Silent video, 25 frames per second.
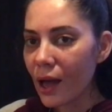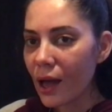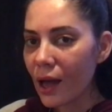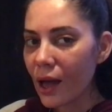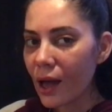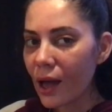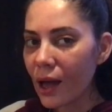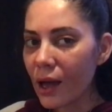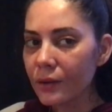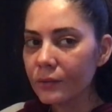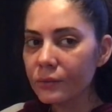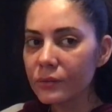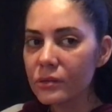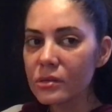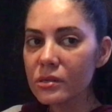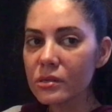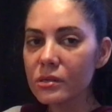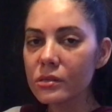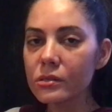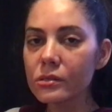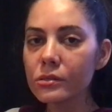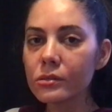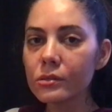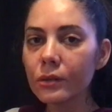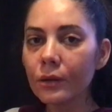I was
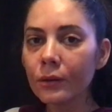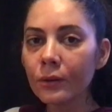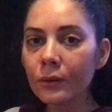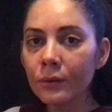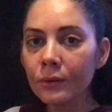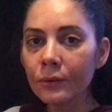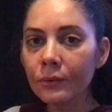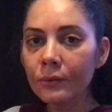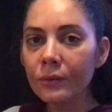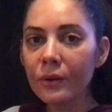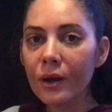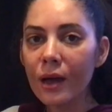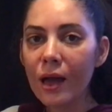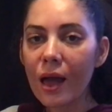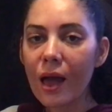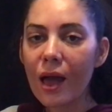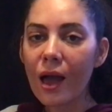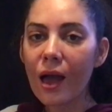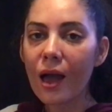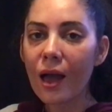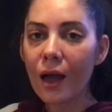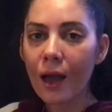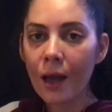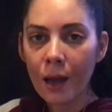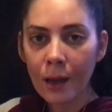so
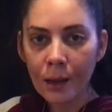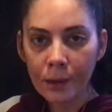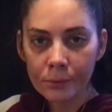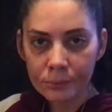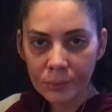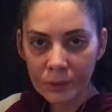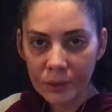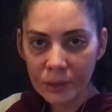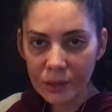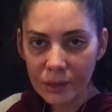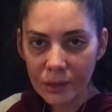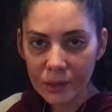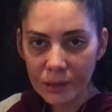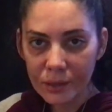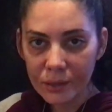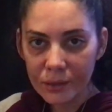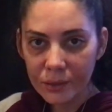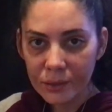happy.